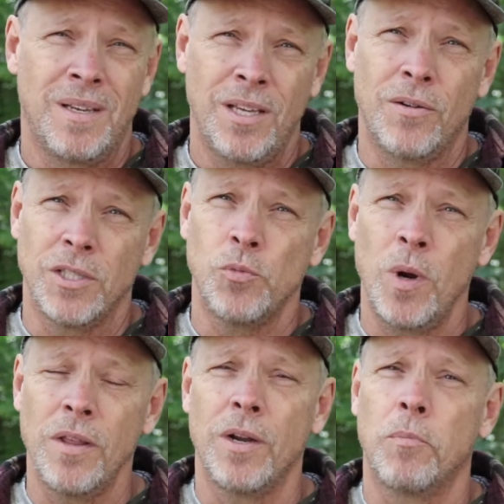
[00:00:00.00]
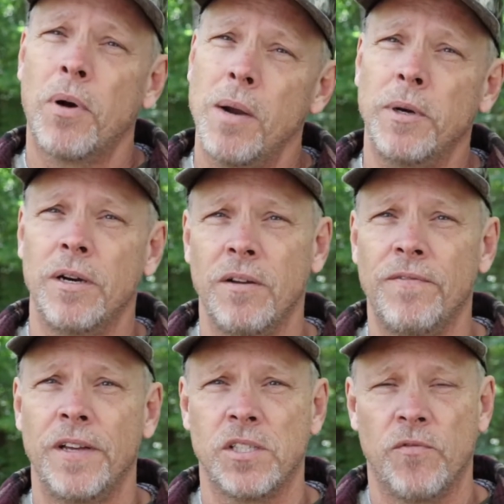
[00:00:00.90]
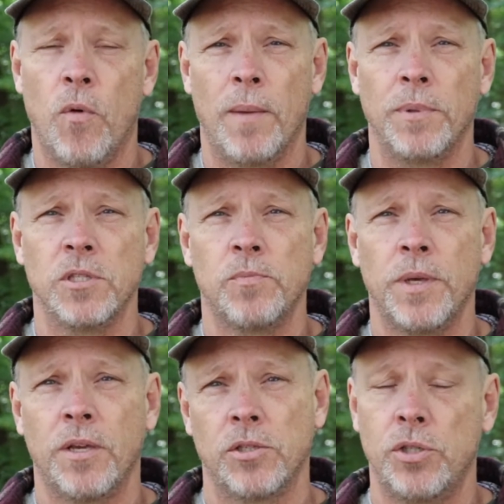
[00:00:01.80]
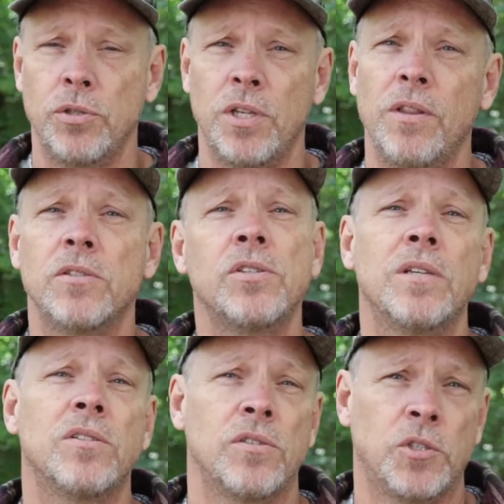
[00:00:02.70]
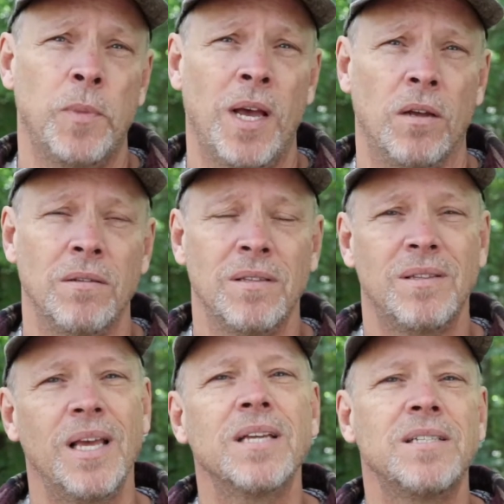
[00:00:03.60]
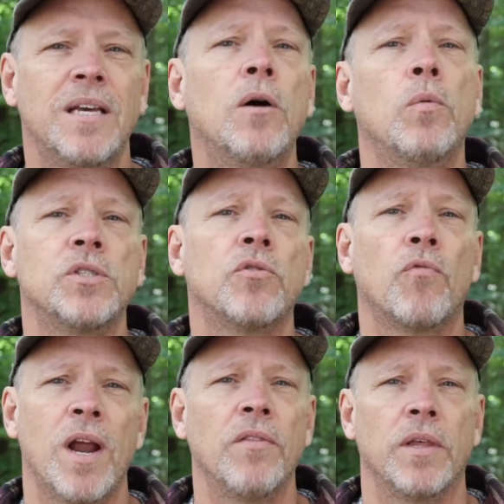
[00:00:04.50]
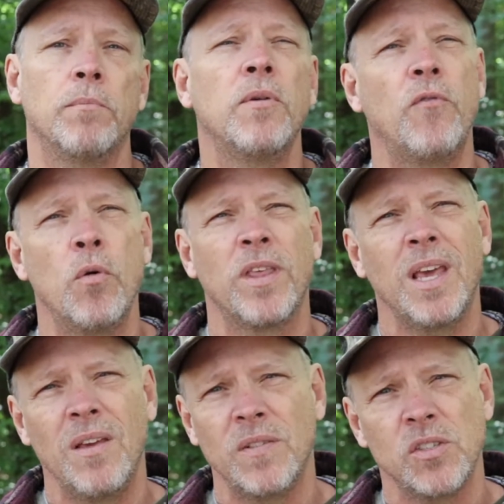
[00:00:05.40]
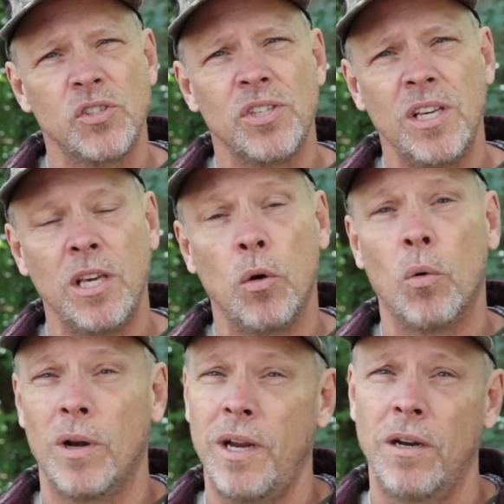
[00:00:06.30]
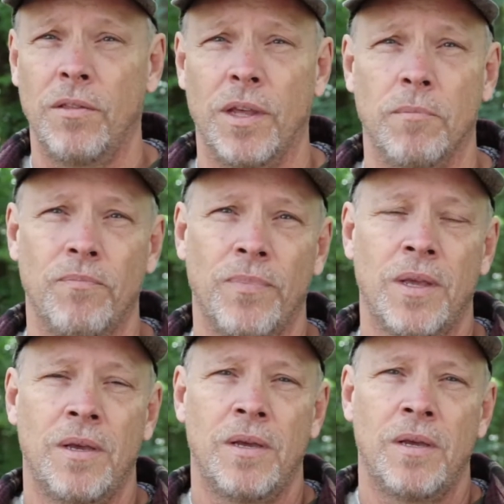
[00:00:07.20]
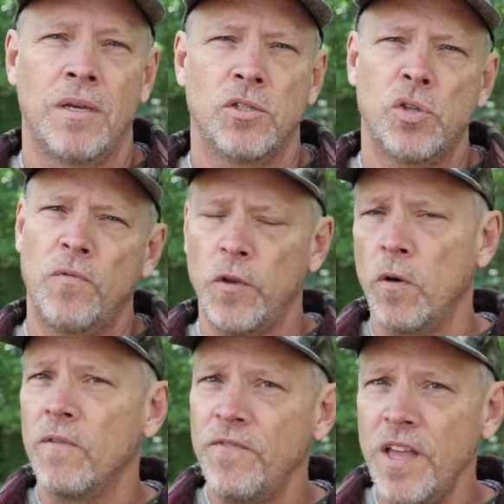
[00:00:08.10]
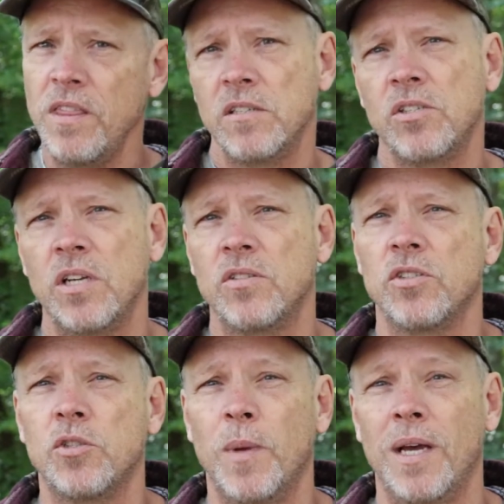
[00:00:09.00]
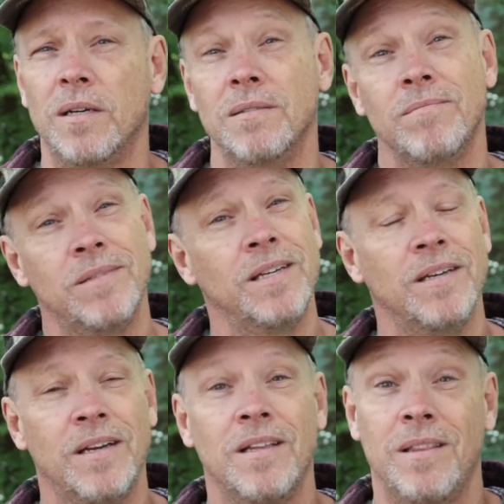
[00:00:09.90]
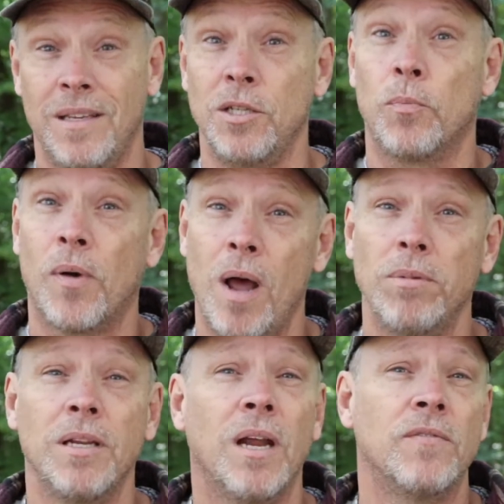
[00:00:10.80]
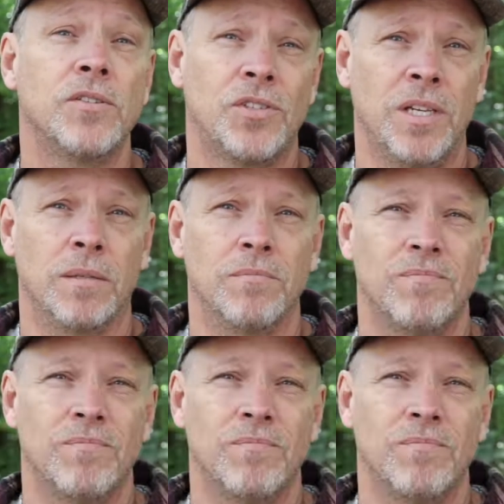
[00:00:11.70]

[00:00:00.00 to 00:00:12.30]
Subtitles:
You know, it's one of their primary defensive weapons because using their sense of smell, they can tell what's around them before they even see or hear them. So if you offend their sense of smell, then you'll probably never see them.